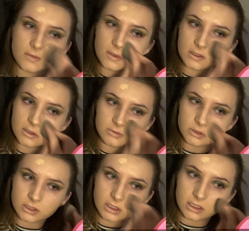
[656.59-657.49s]
And I'm
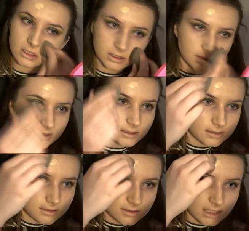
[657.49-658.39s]
just going to
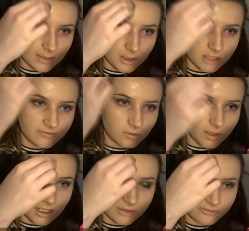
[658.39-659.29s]
dab over where
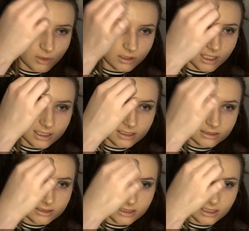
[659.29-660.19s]
I've put that
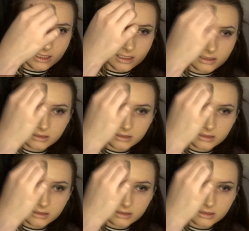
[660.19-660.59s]
concealer.